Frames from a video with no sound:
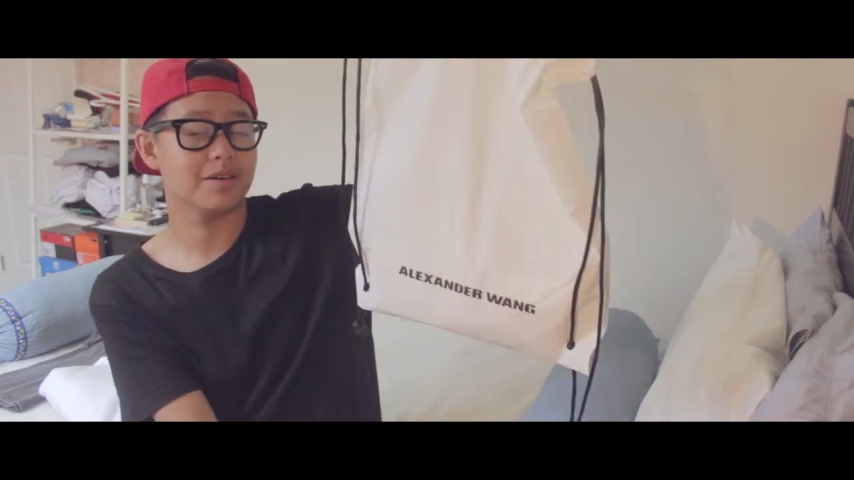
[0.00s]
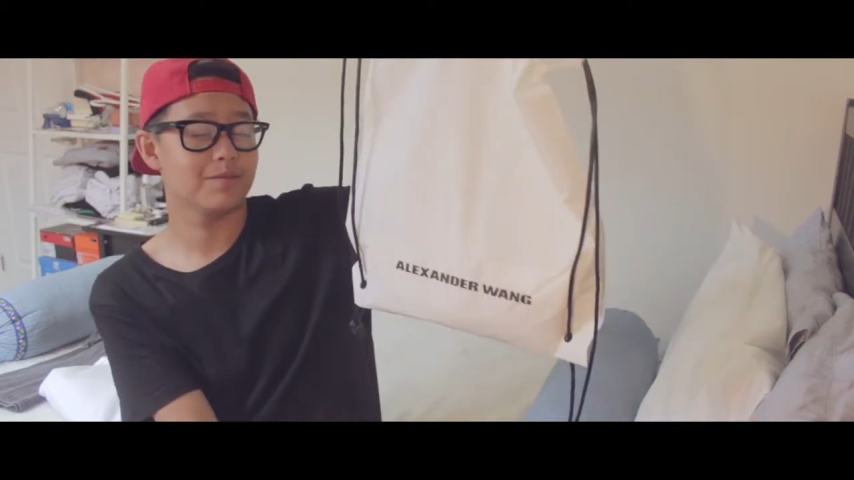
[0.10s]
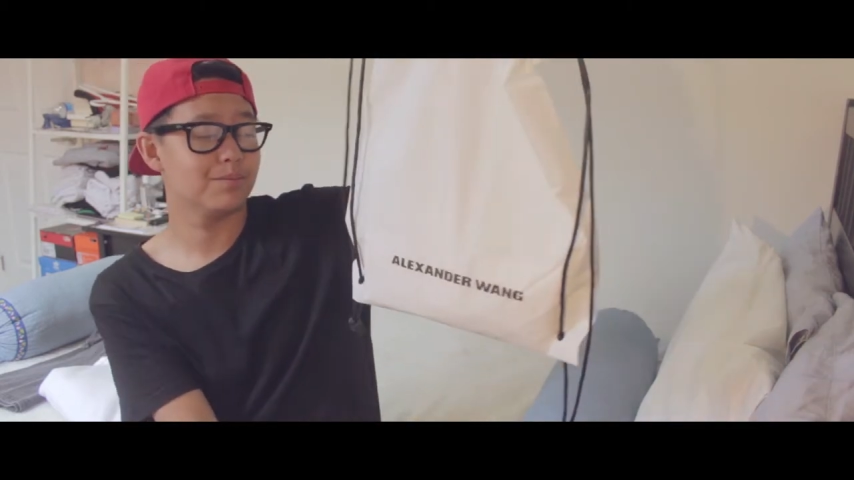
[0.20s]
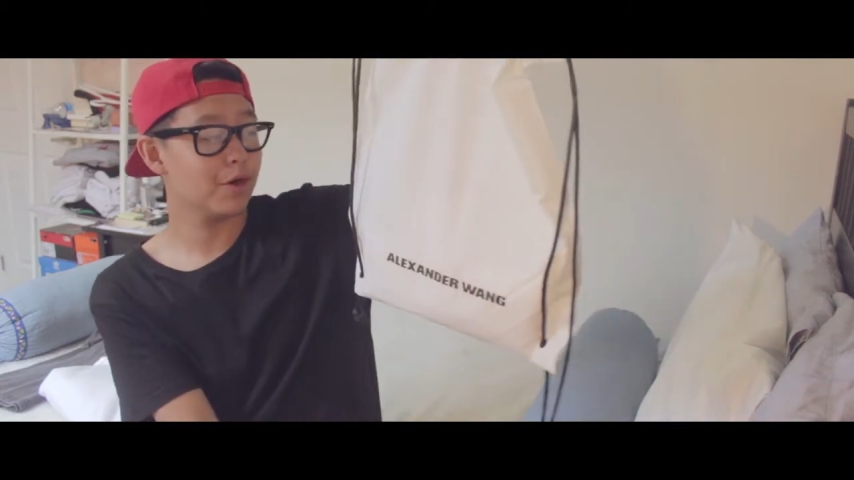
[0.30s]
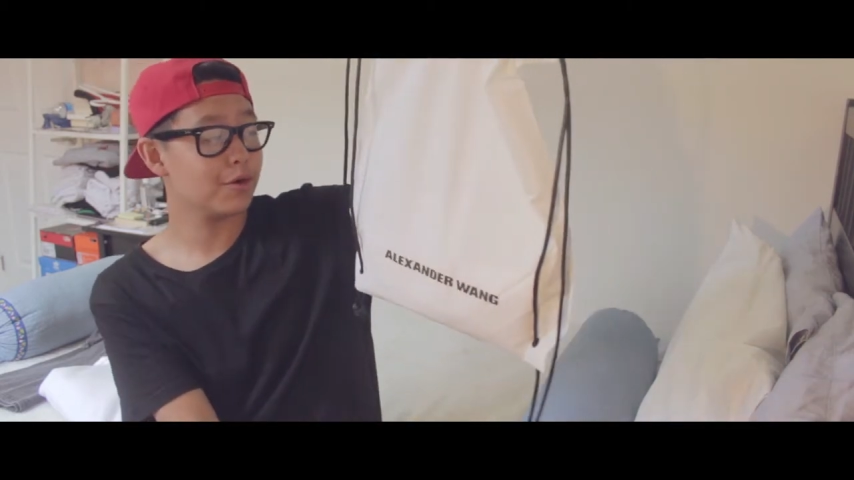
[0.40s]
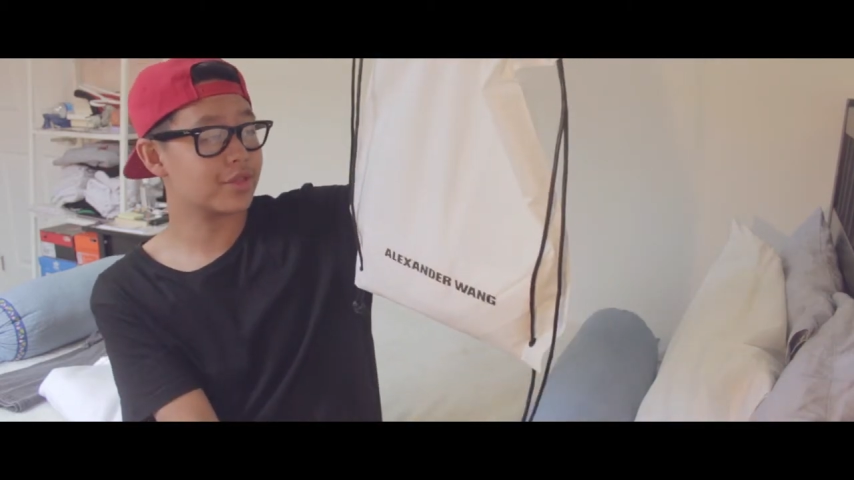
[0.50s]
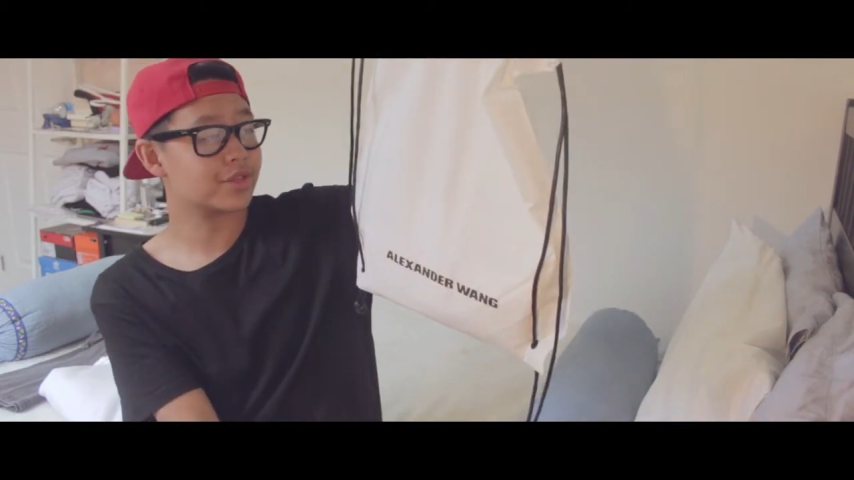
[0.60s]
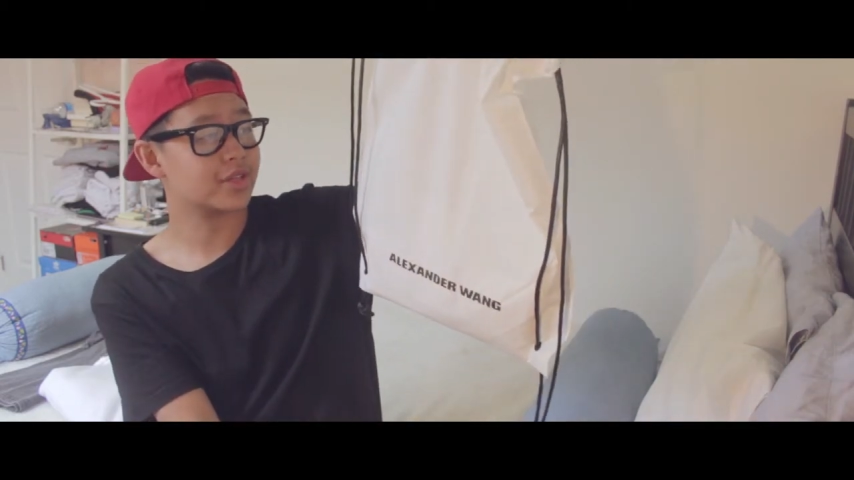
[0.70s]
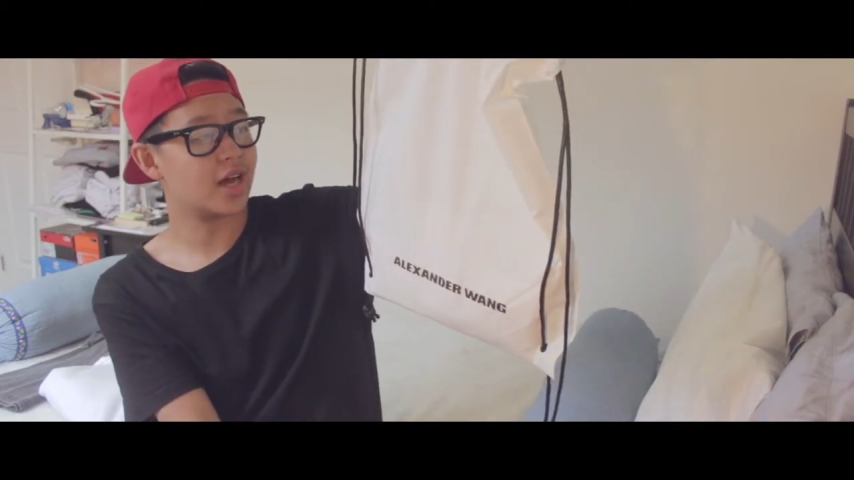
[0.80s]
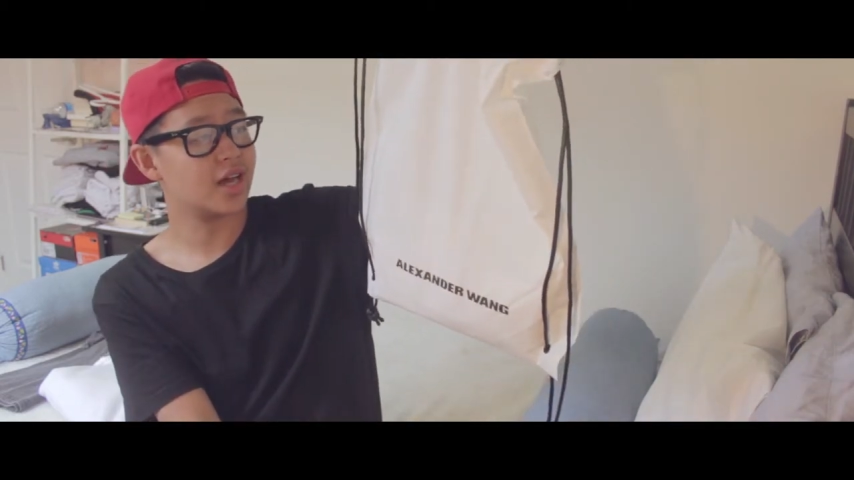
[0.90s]
of both
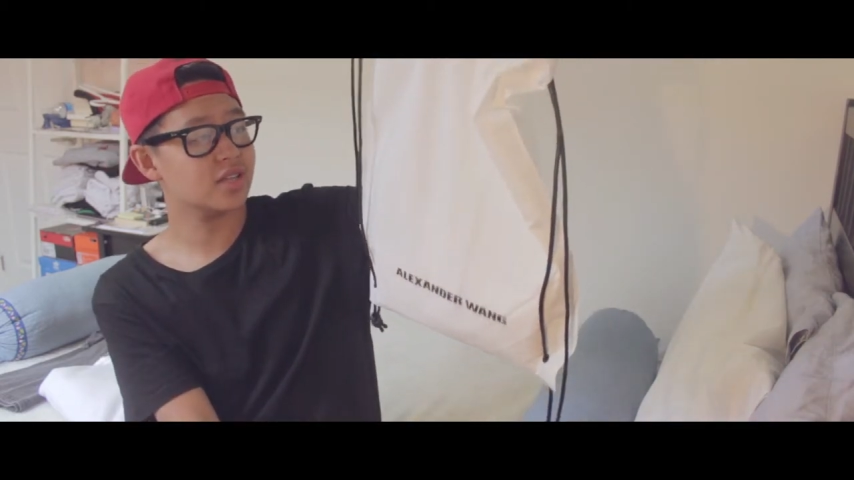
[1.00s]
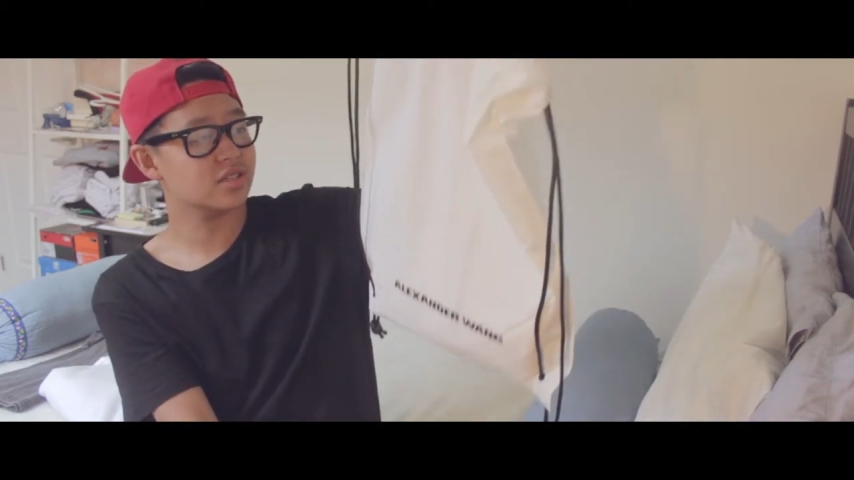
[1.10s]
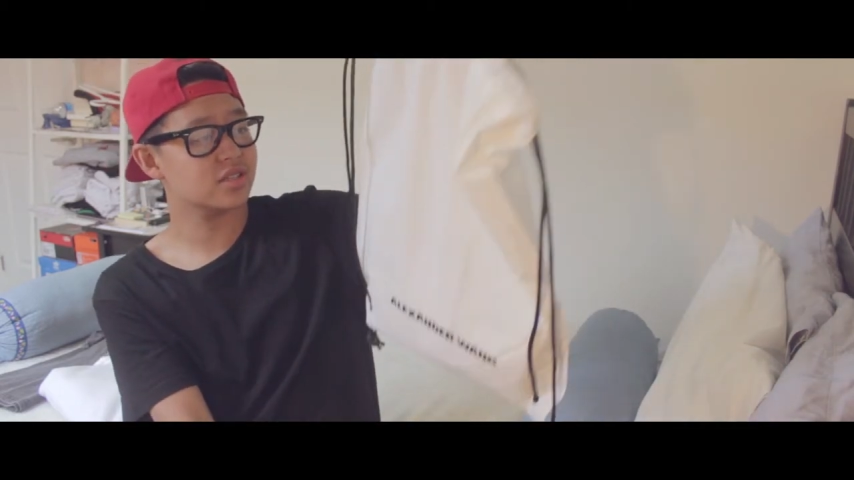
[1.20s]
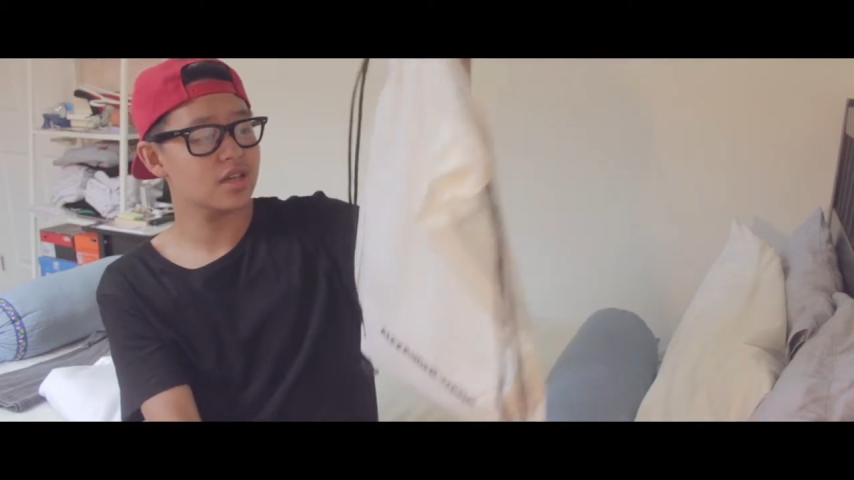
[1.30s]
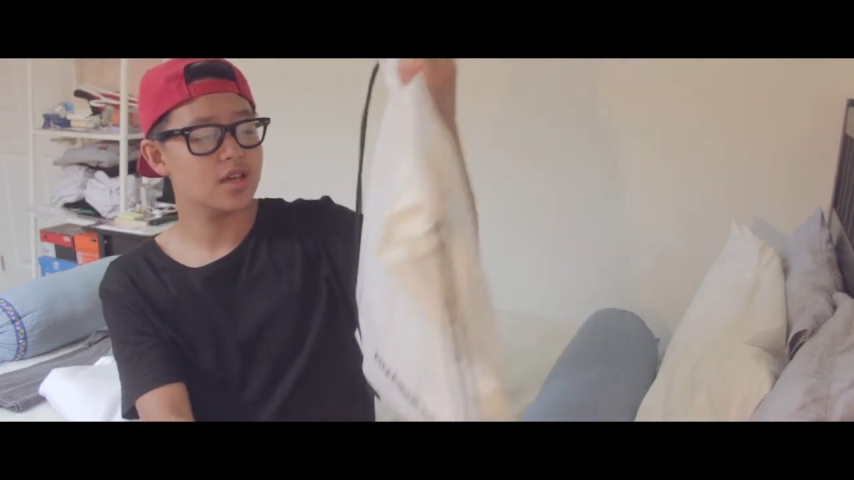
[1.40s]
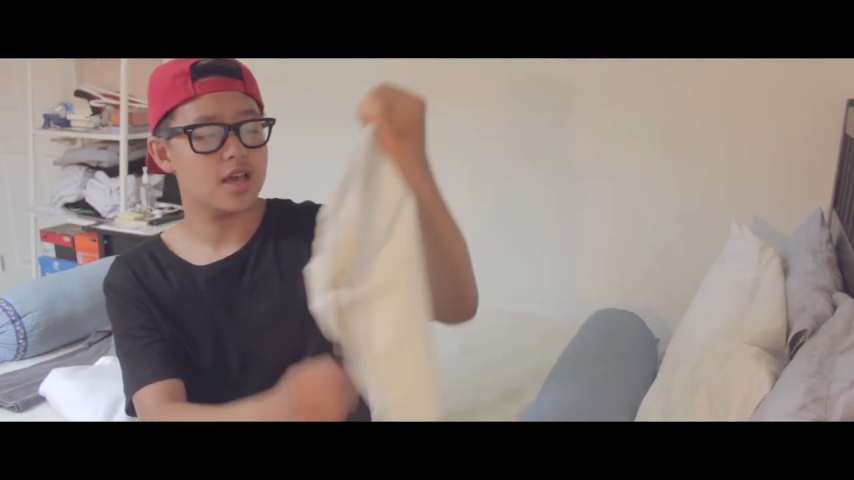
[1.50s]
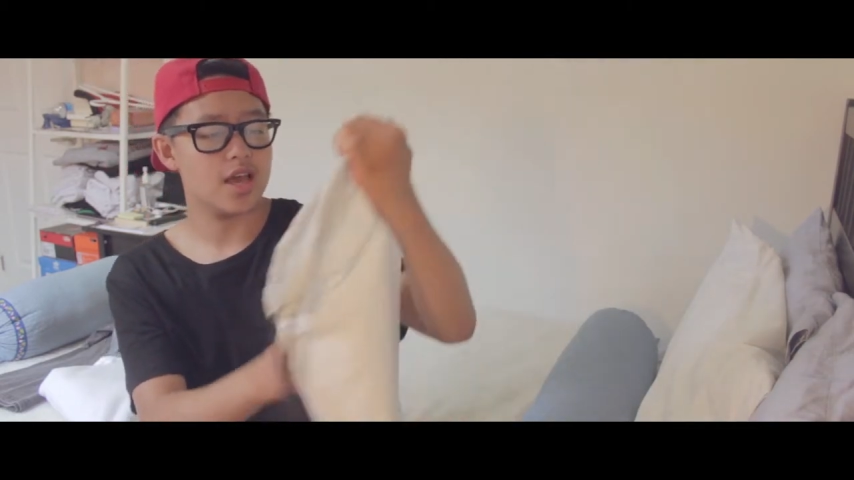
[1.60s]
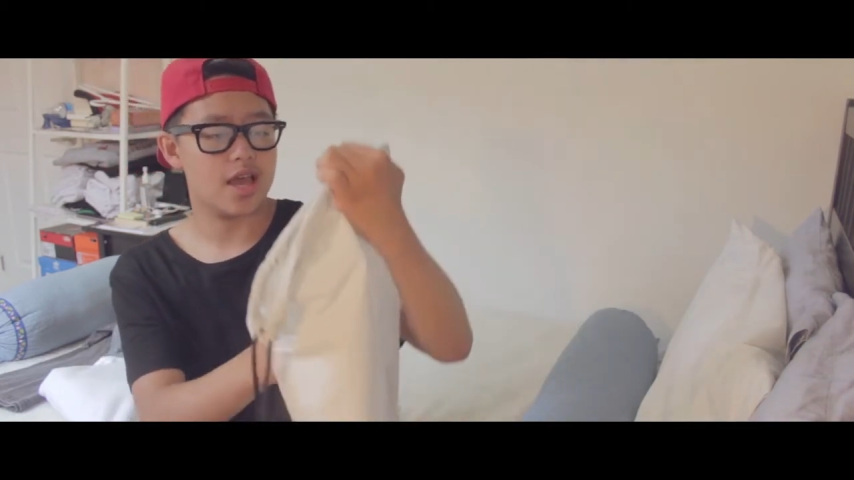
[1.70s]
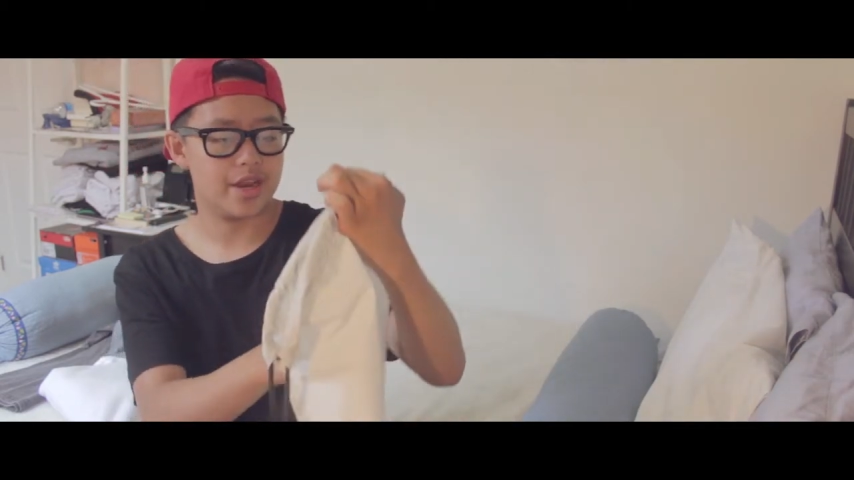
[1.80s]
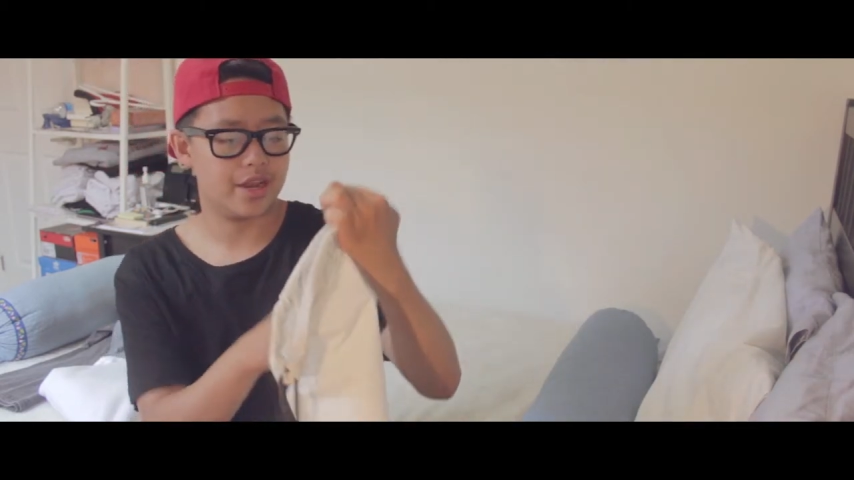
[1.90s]
sides.
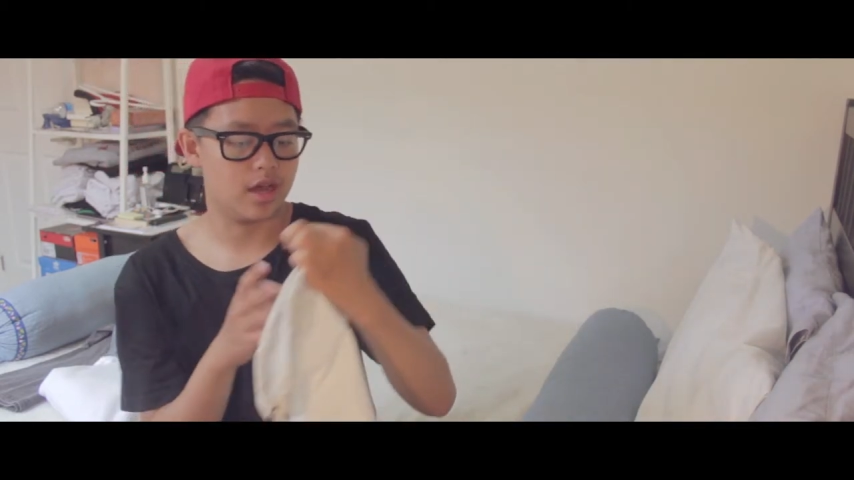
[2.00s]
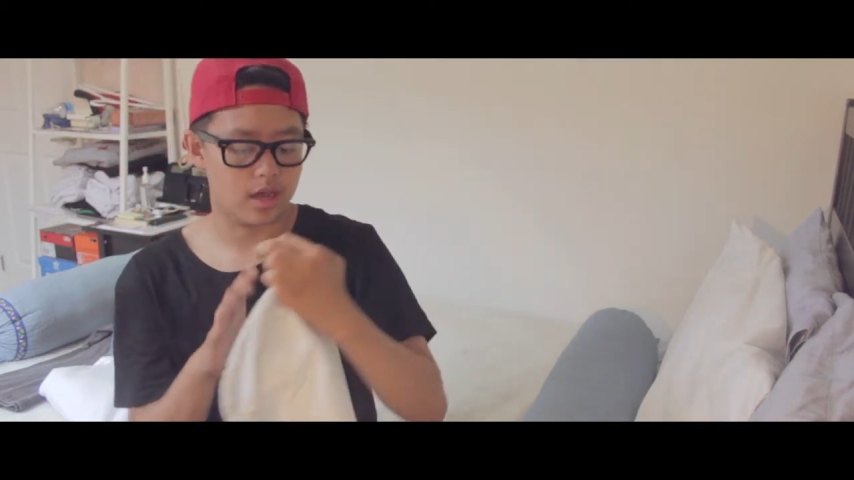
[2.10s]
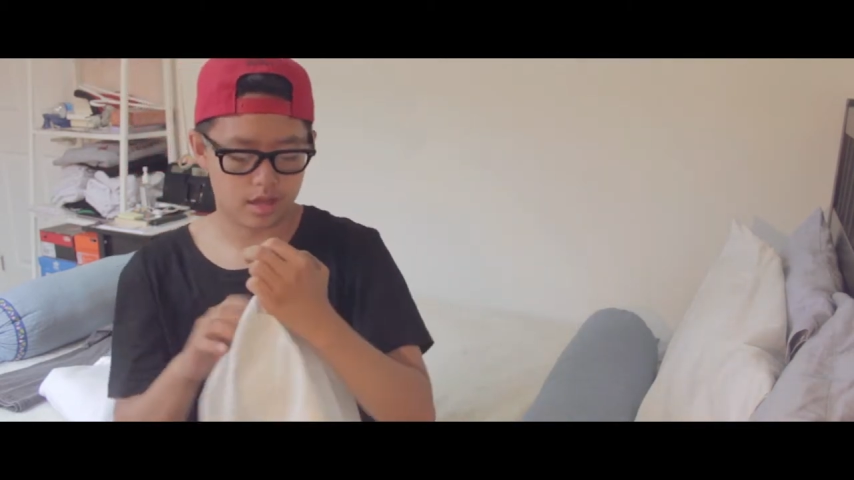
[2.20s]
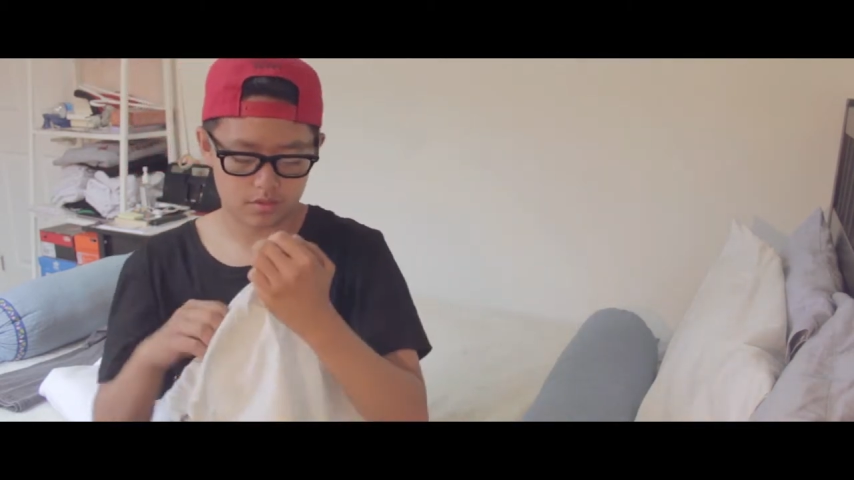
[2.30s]
And uh,